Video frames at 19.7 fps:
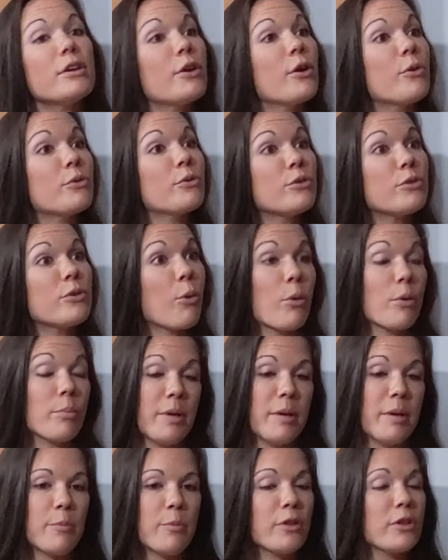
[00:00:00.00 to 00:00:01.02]
you know, or
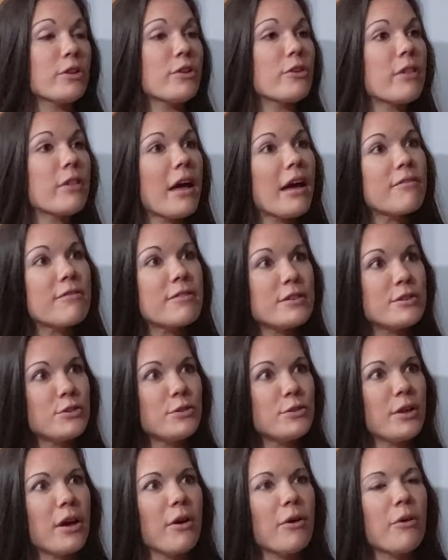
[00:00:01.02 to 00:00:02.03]
people in your life that
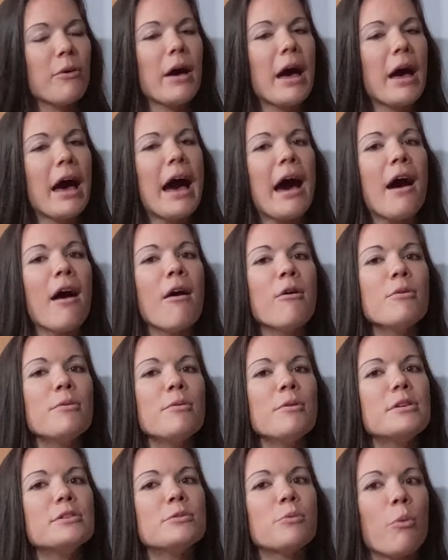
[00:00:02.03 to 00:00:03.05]
you know, how
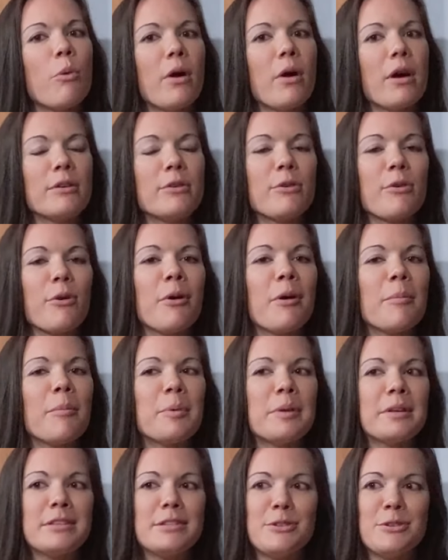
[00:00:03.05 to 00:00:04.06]
does one grow up
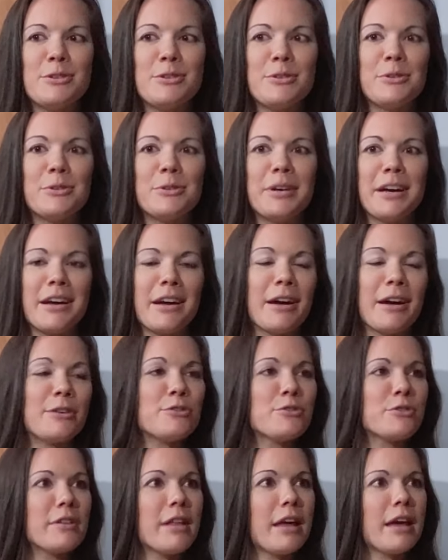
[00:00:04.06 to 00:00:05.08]
into a
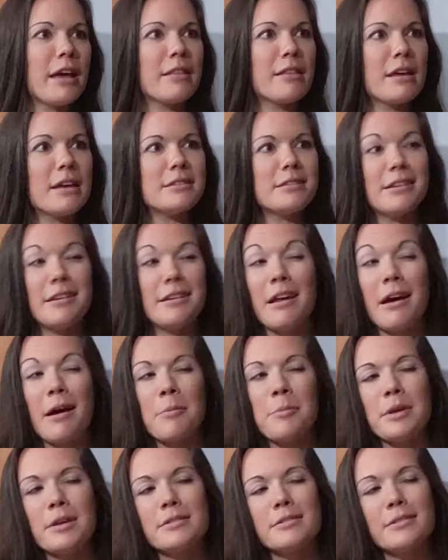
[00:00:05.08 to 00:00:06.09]
country like this and
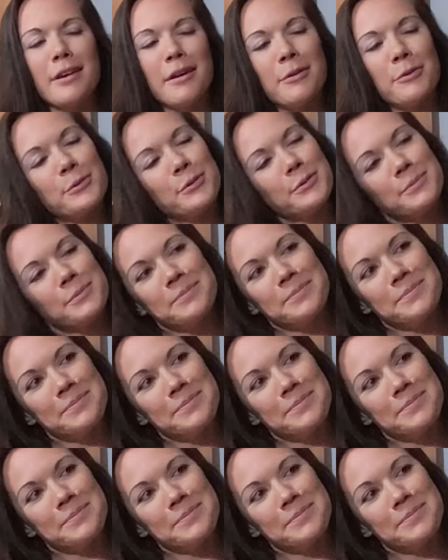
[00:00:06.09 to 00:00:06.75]
not be entitled?